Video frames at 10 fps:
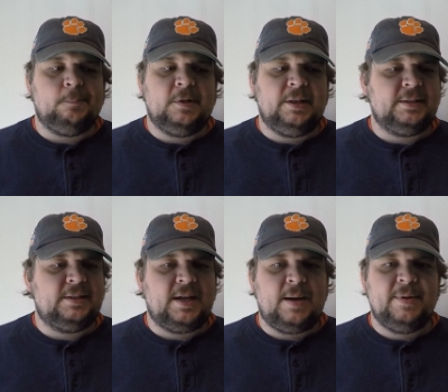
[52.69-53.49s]
Collected
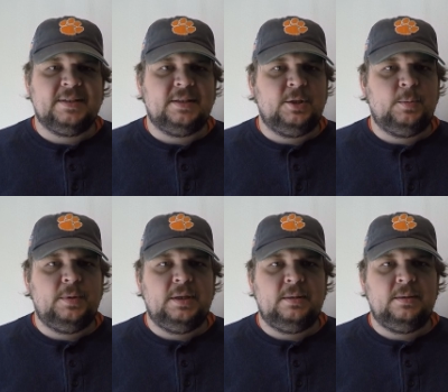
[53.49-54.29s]
comics a little
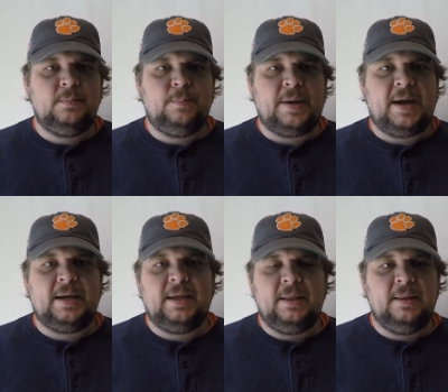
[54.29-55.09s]
bit
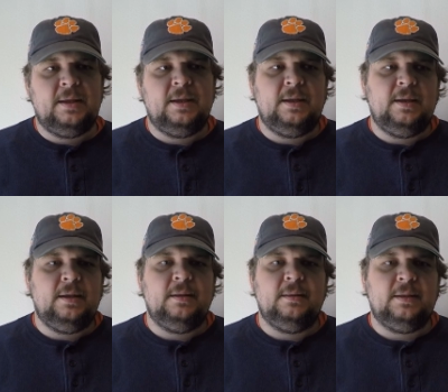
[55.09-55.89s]
back in
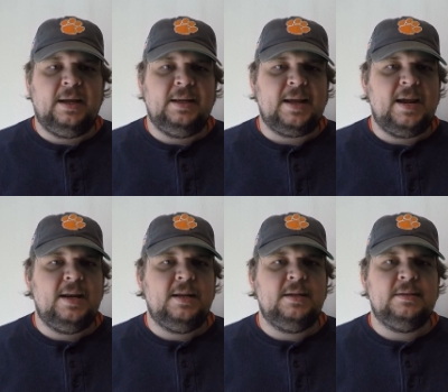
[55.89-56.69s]
the late
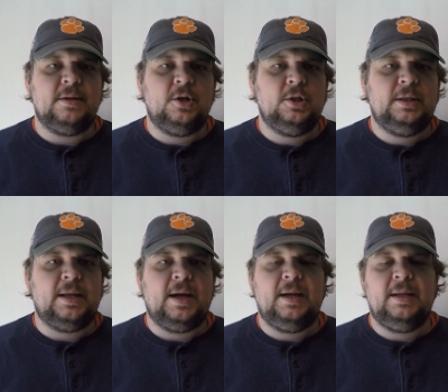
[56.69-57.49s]
80s, early
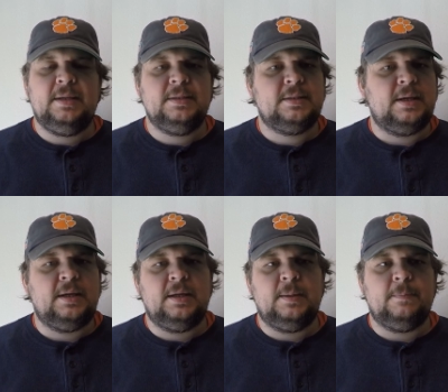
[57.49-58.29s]

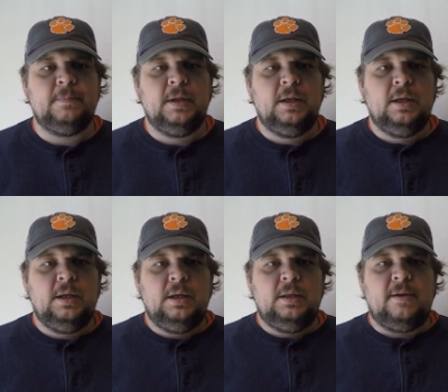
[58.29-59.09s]
90s.
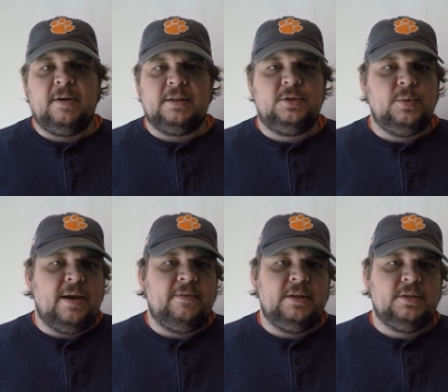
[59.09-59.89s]
Never got too
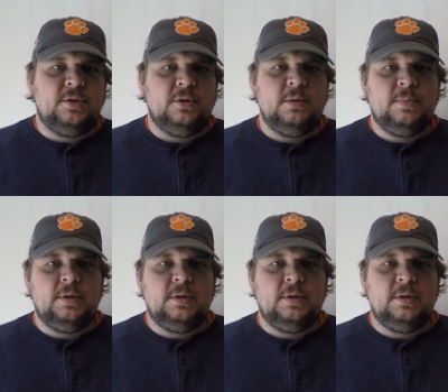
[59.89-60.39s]
heavy into it, but